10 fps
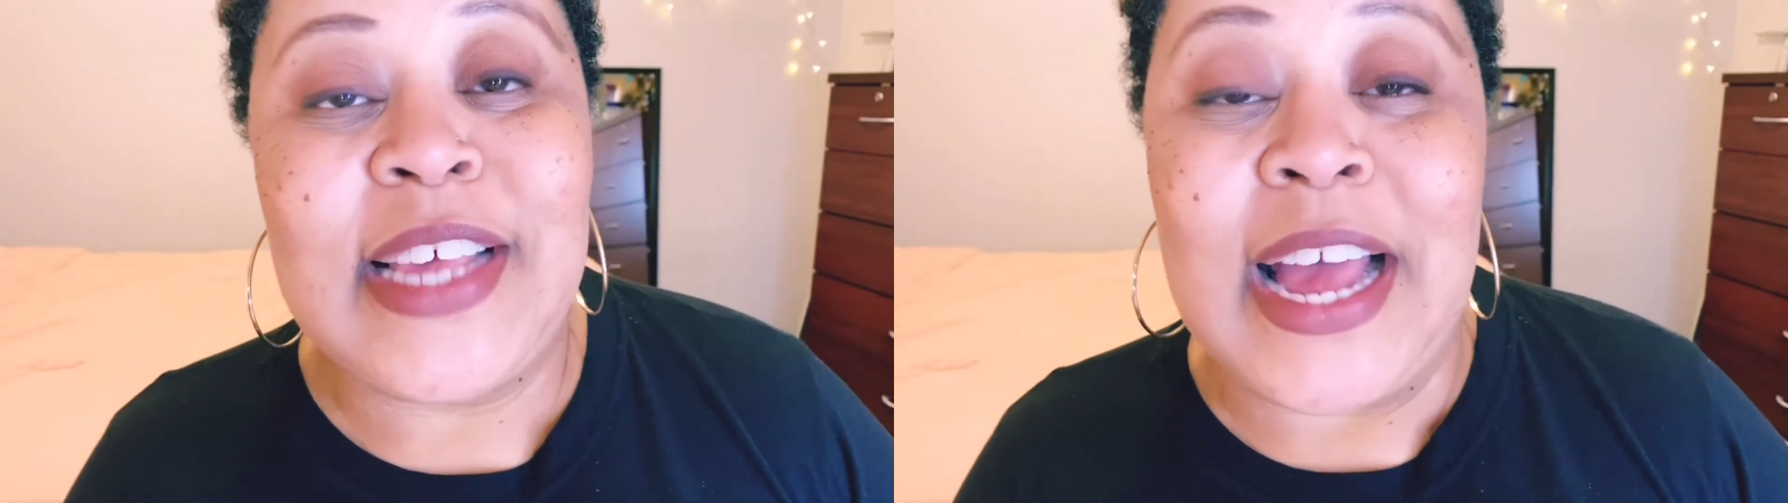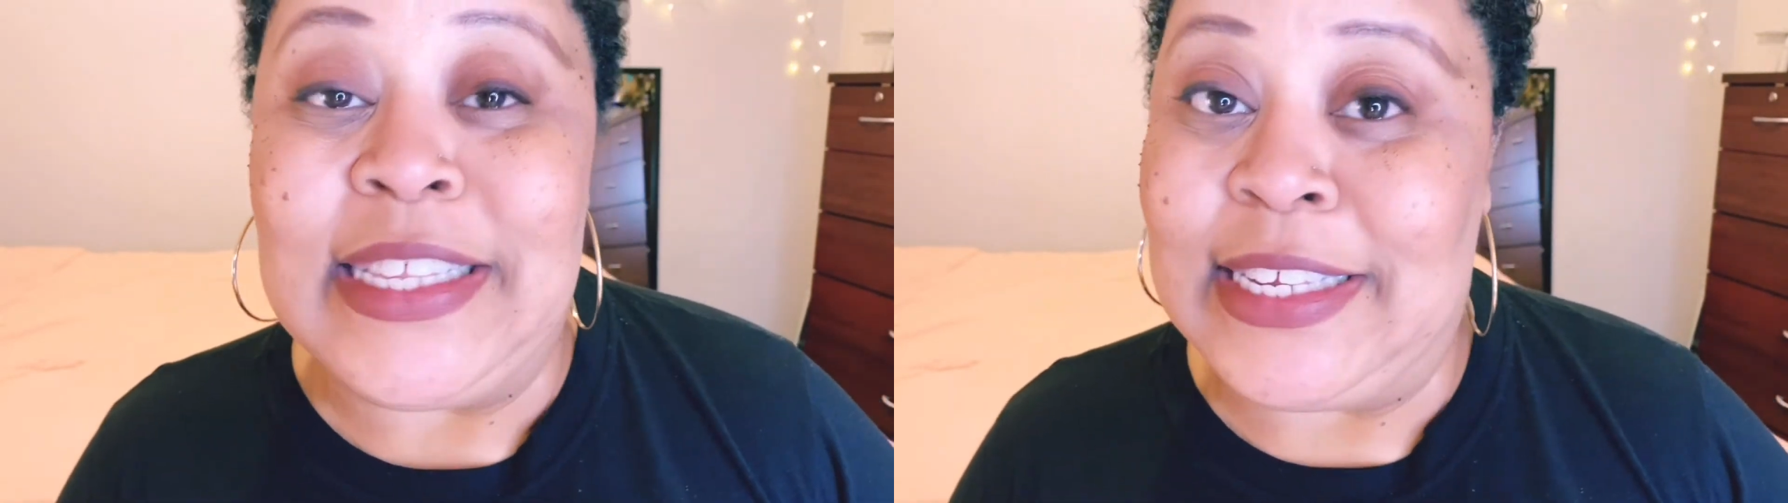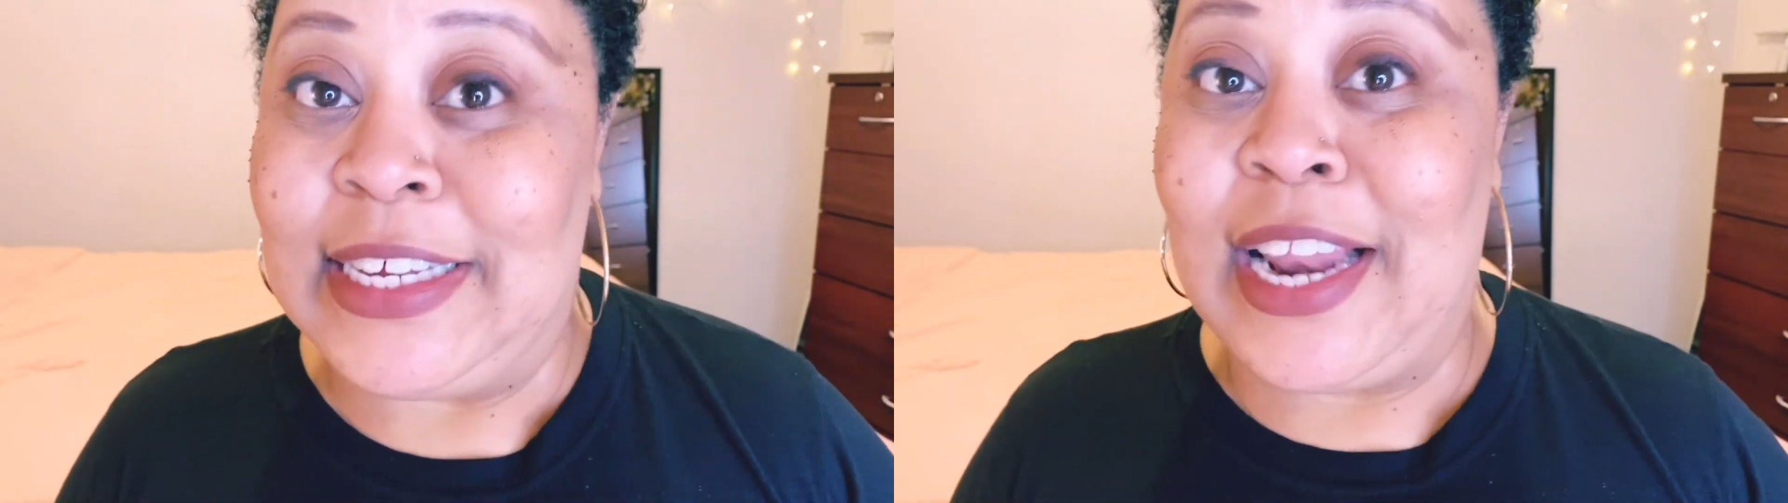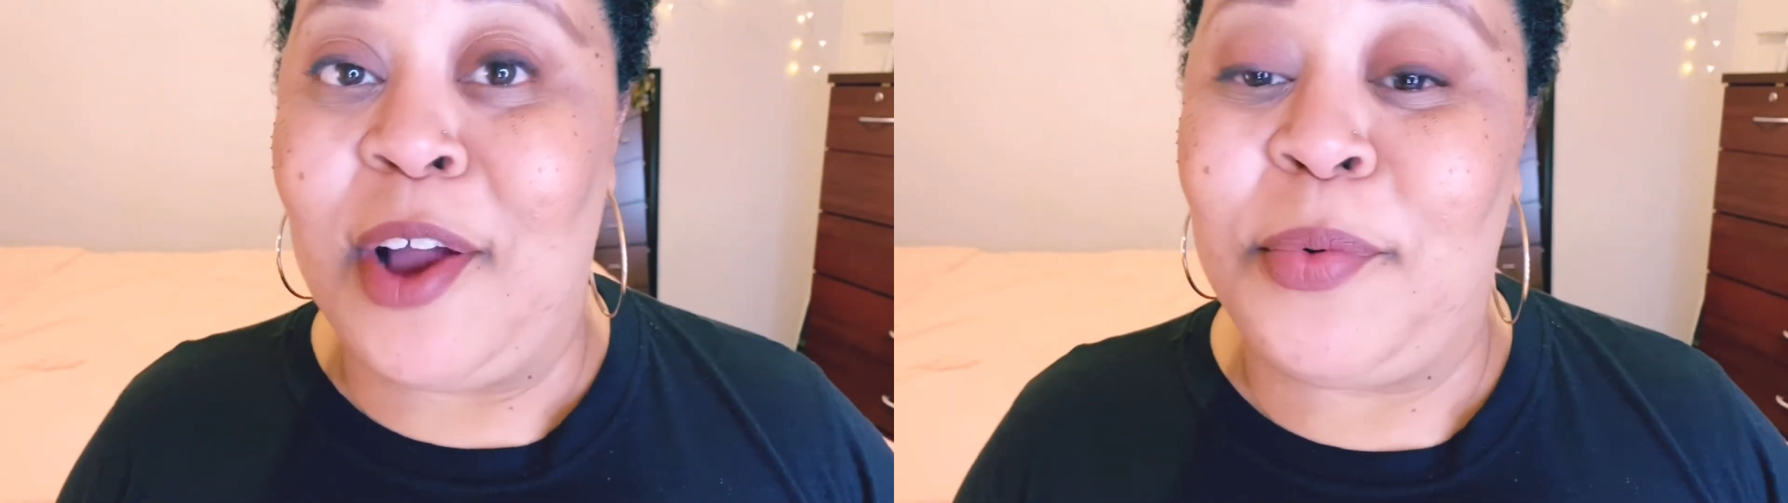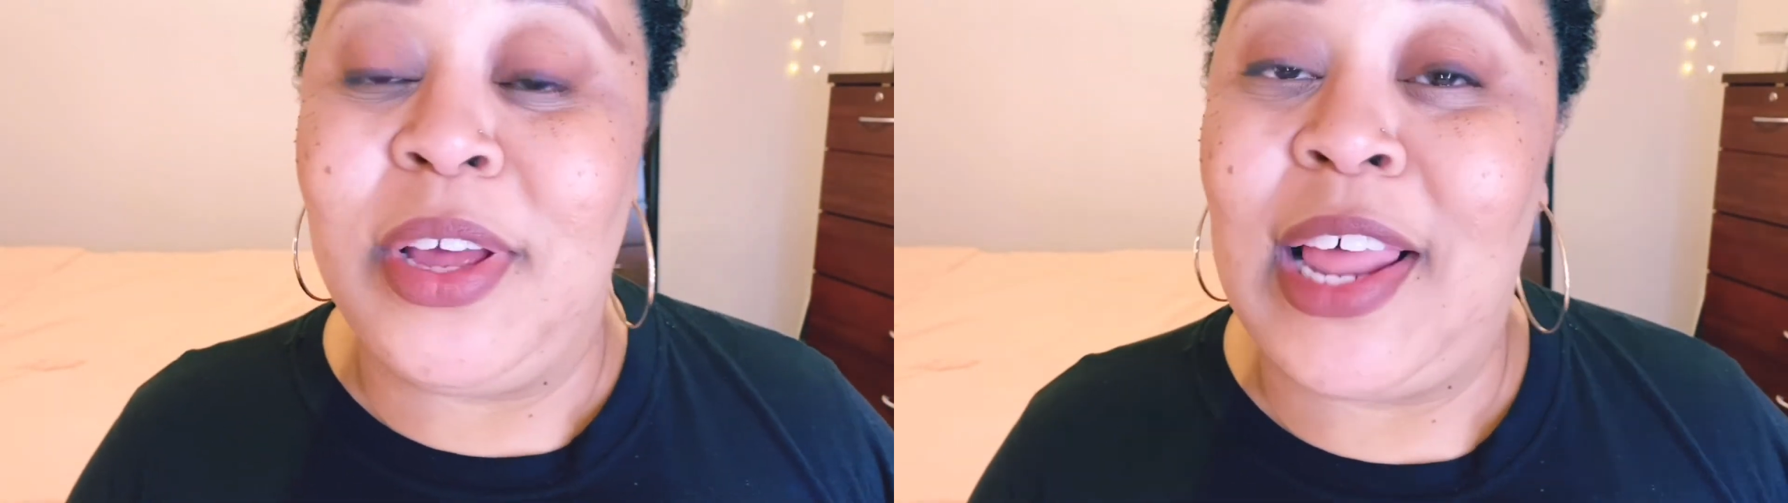I did
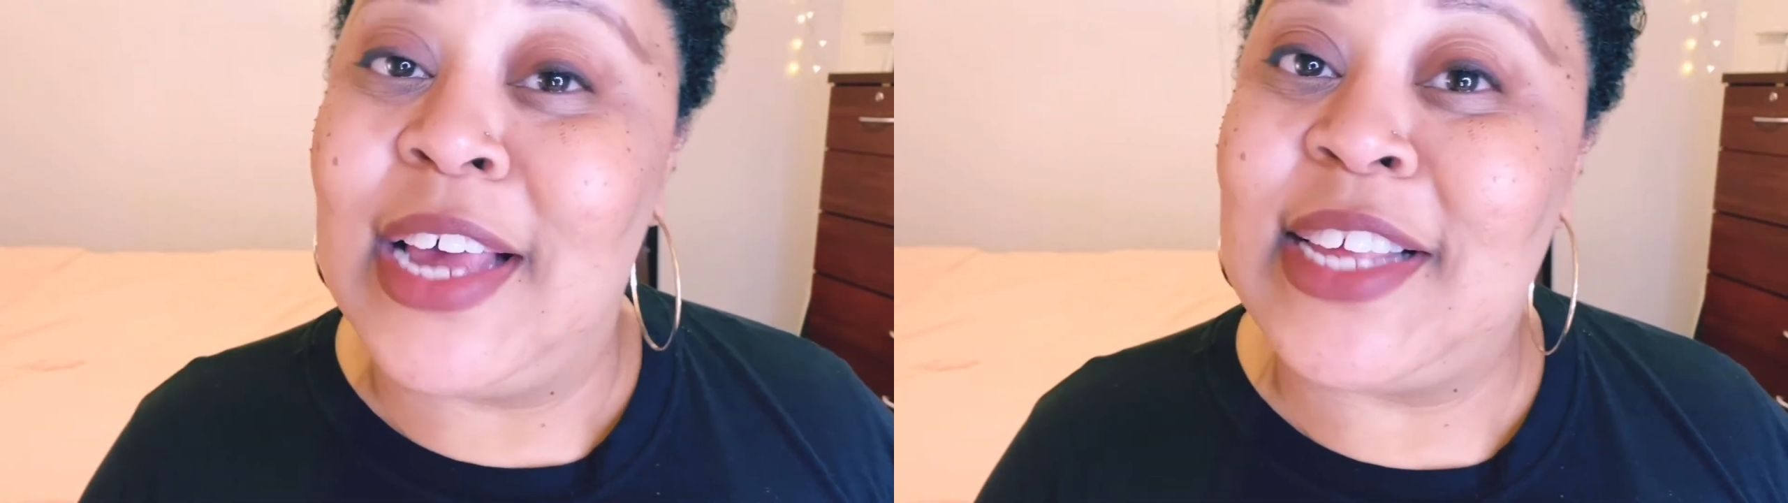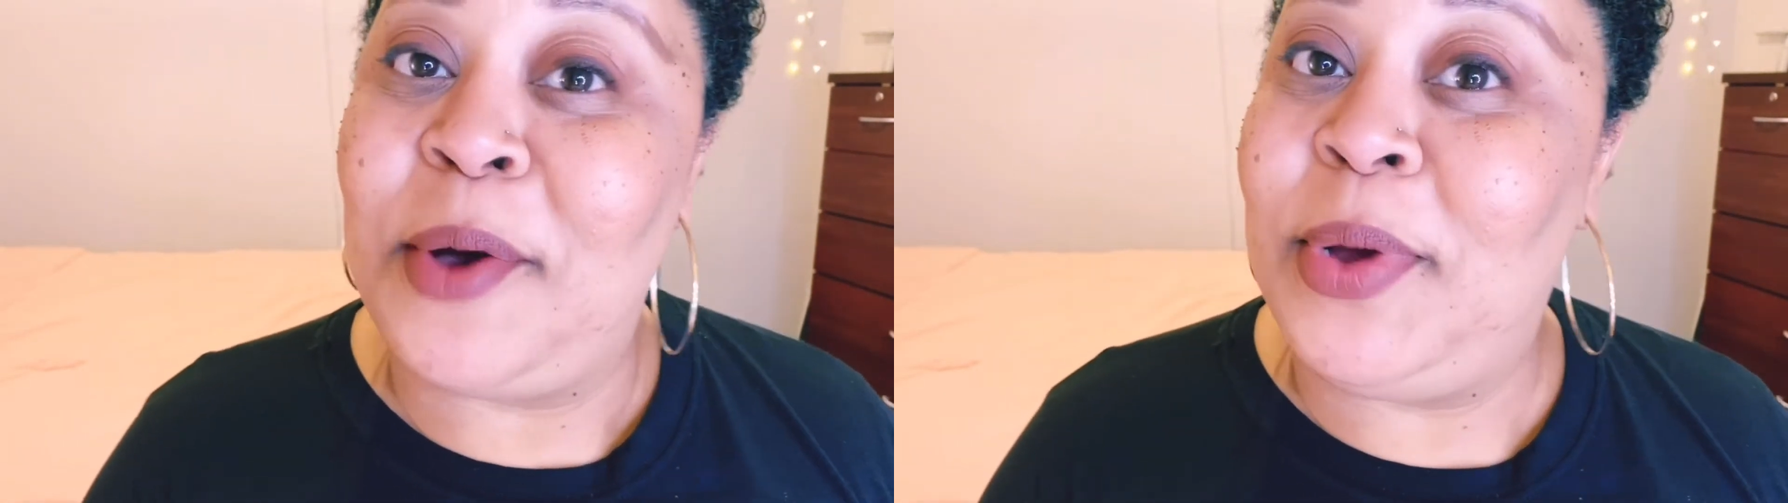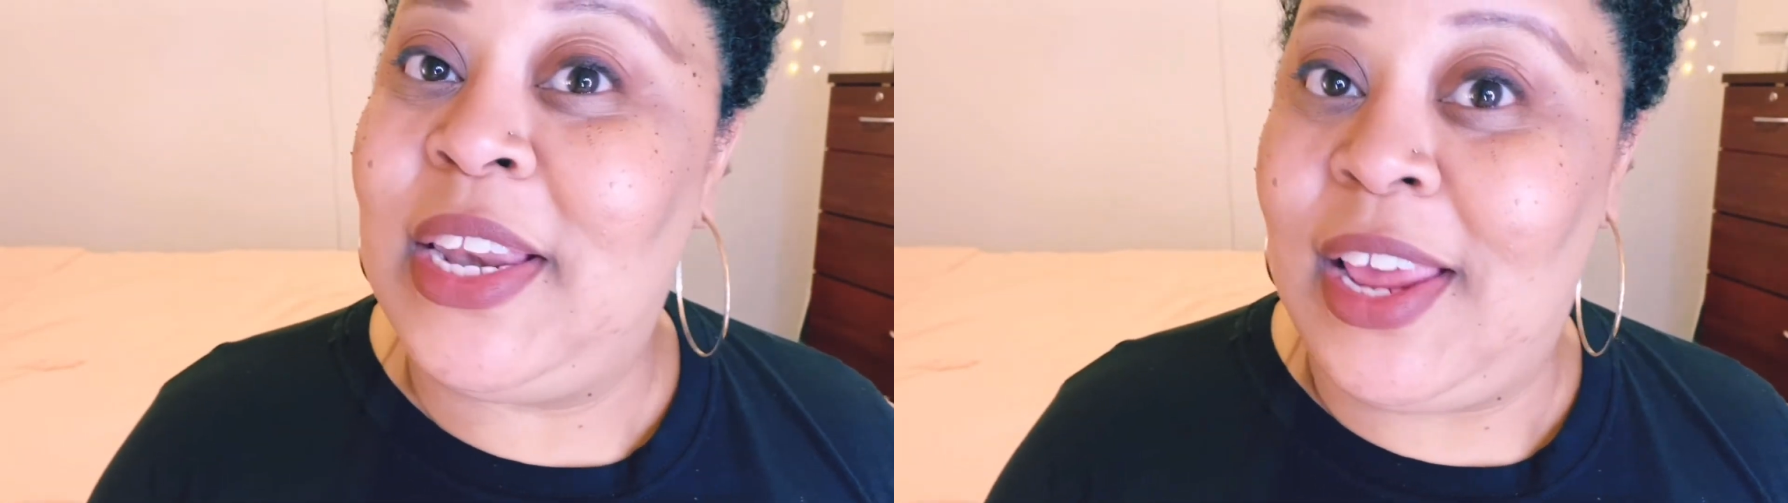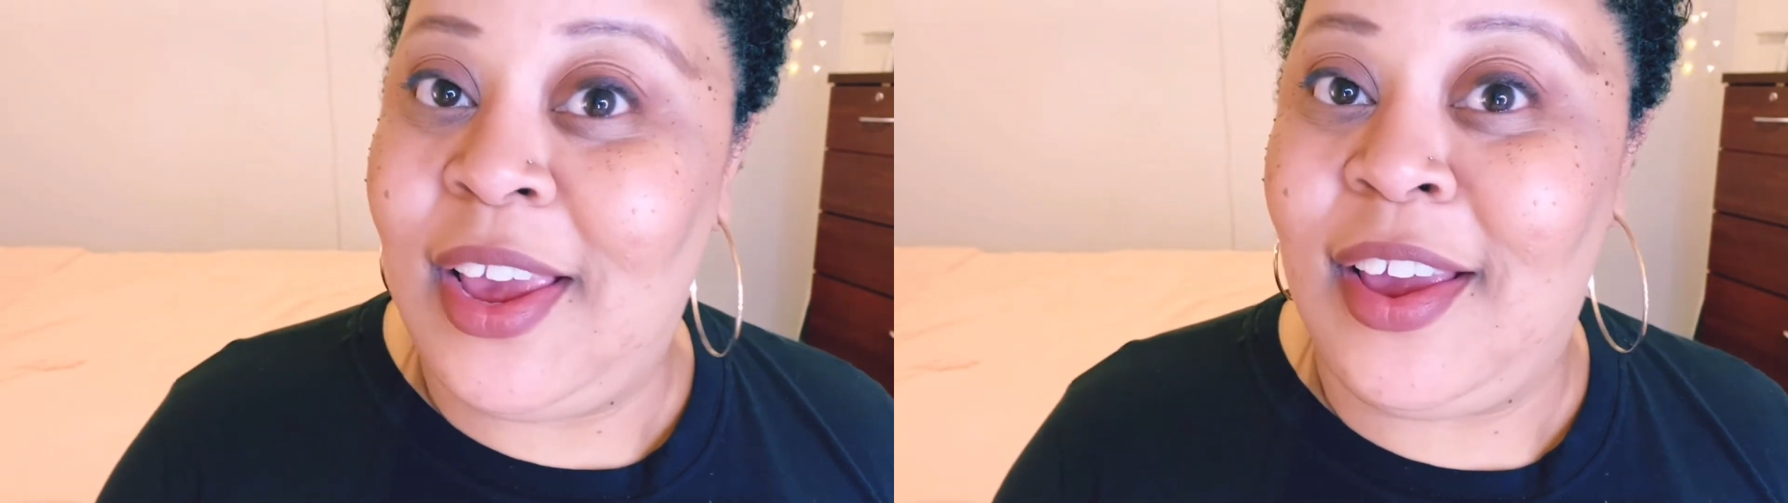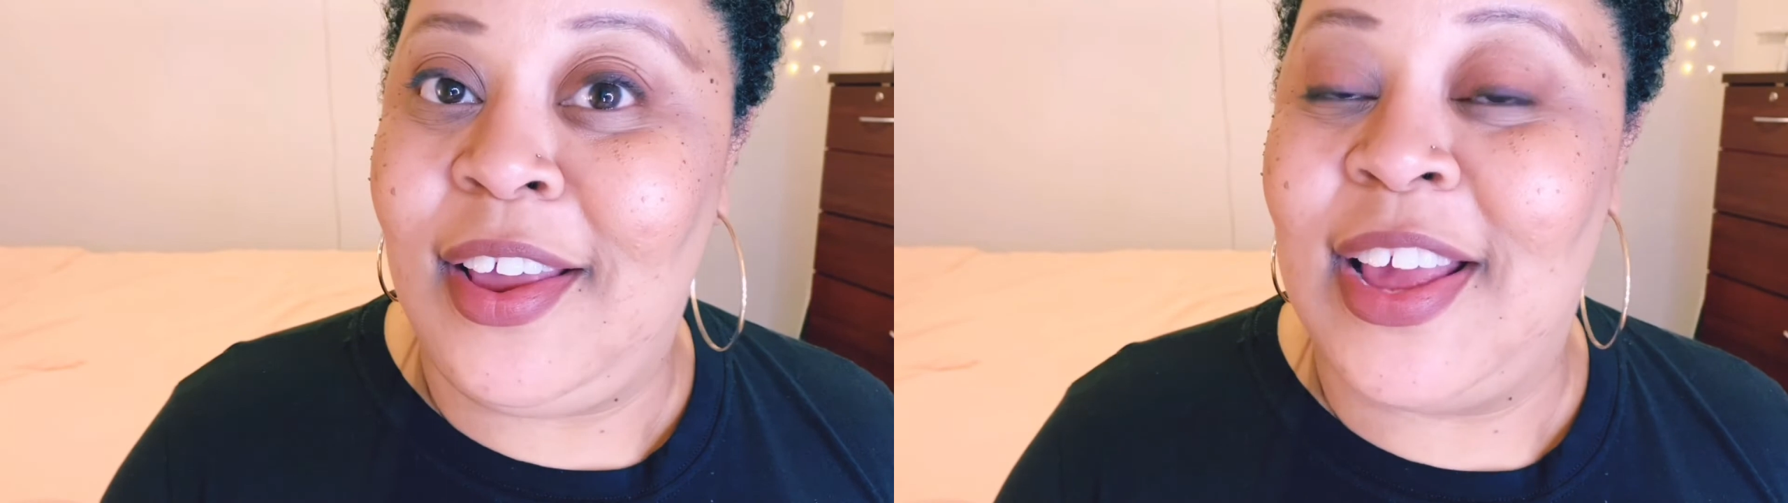not realize I would need